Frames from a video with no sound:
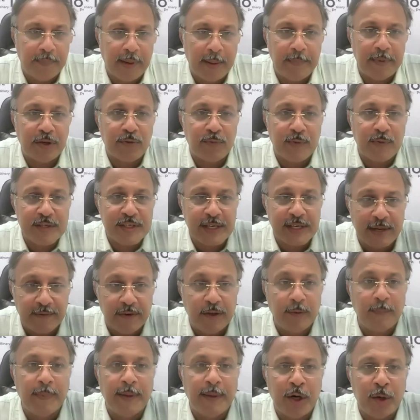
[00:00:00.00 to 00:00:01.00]
I'm requesting
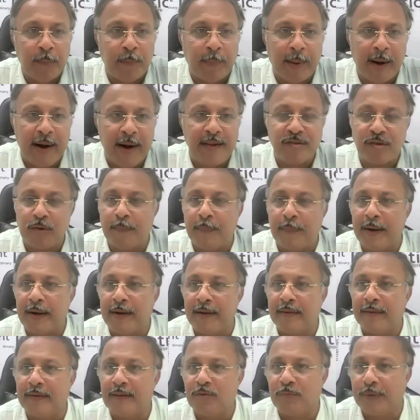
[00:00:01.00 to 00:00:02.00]
everybody to
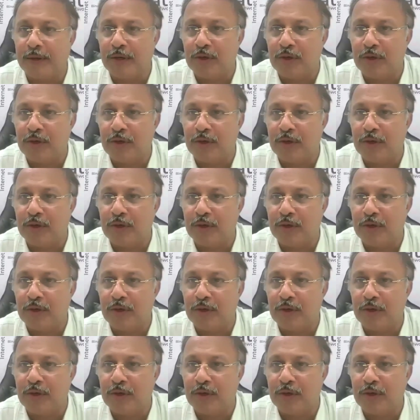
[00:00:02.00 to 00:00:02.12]
participate in this